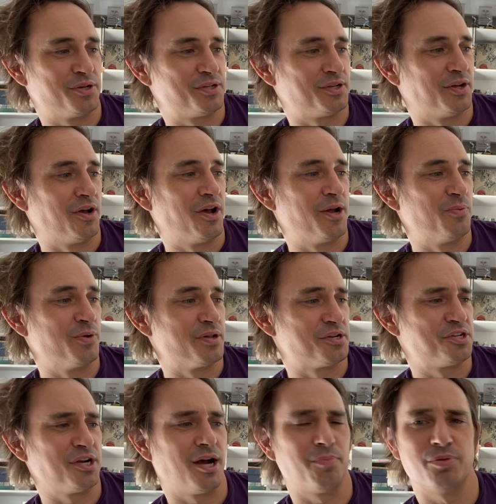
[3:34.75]
side with a
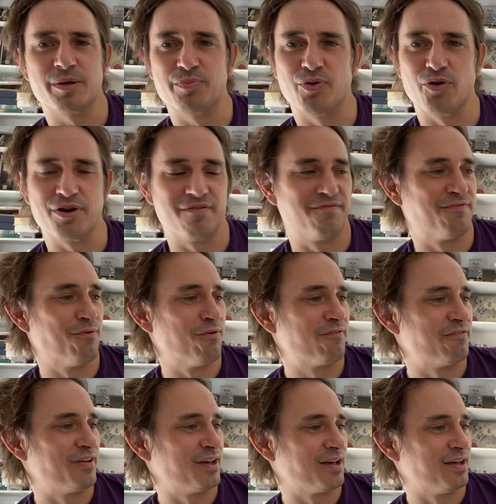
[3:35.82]
sharply pointed
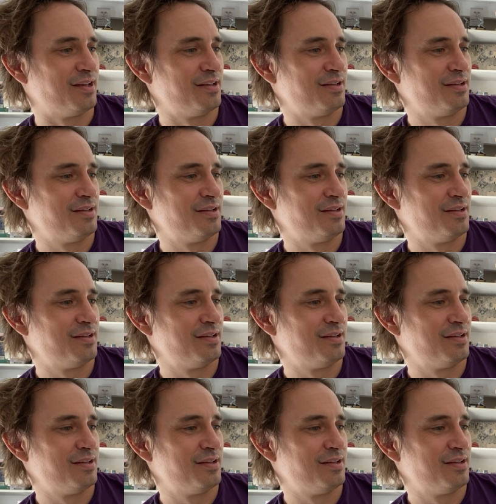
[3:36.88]
forefinger.